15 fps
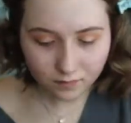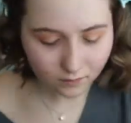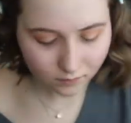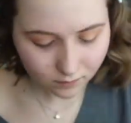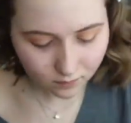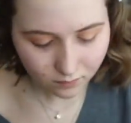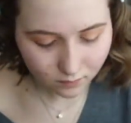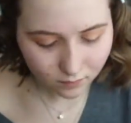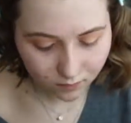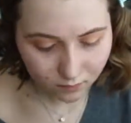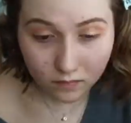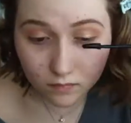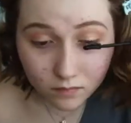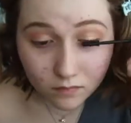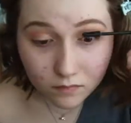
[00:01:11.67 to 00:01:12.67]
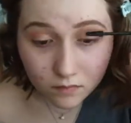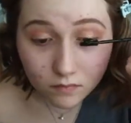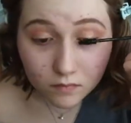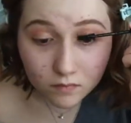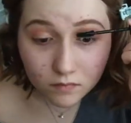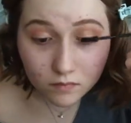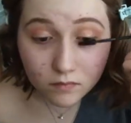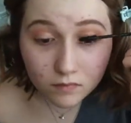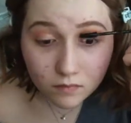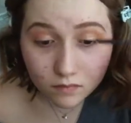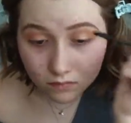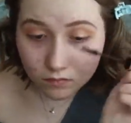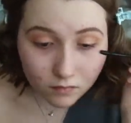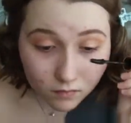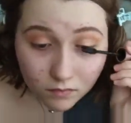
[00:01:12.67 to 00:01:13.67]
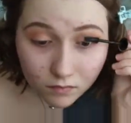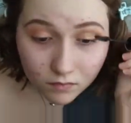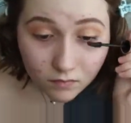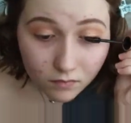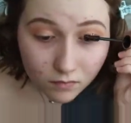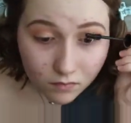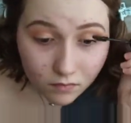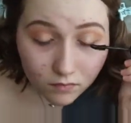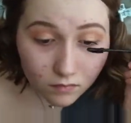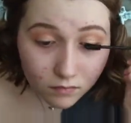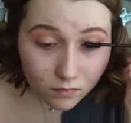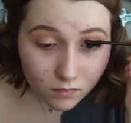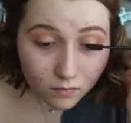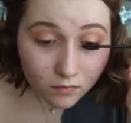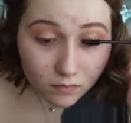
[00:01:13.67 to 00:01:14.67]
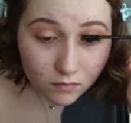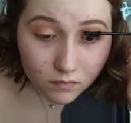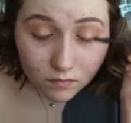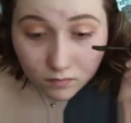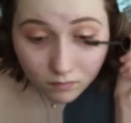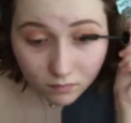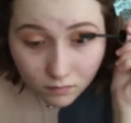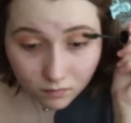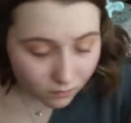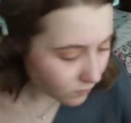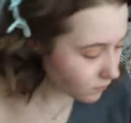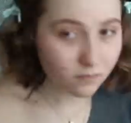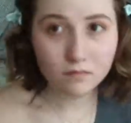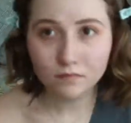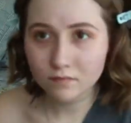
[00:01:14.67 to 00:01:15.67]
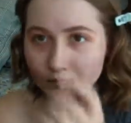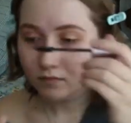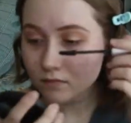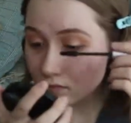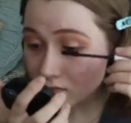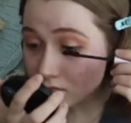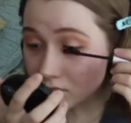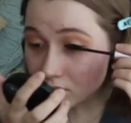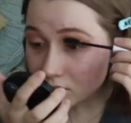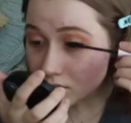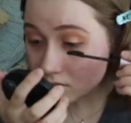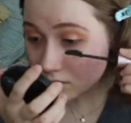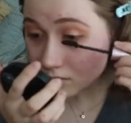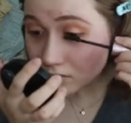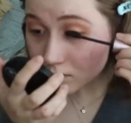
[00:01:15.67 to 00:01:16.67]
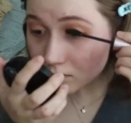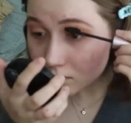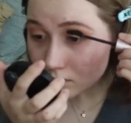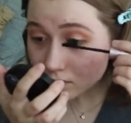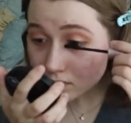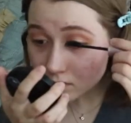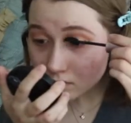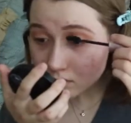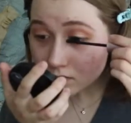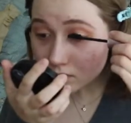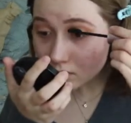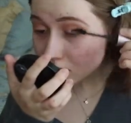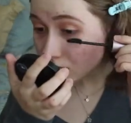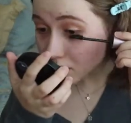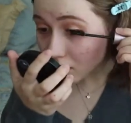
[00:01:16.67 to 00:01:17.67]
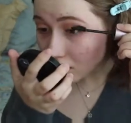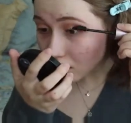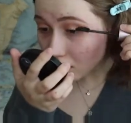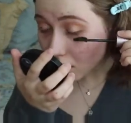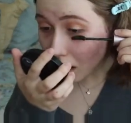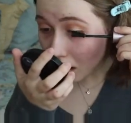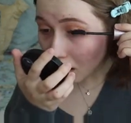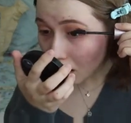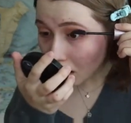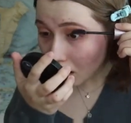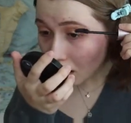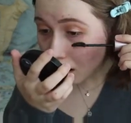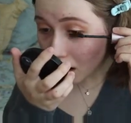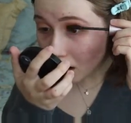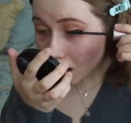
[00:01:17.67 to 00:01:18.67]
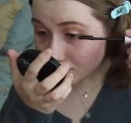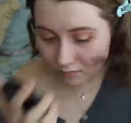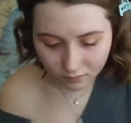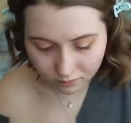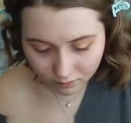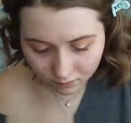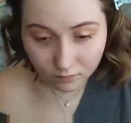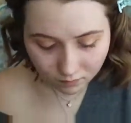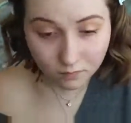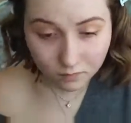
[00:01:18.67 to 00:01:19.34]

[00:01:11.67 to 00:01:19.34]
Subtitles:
Then I'm taking the Maybelline Lash Sensational Mascara and I'm applying that to my top lashes. And I'm also going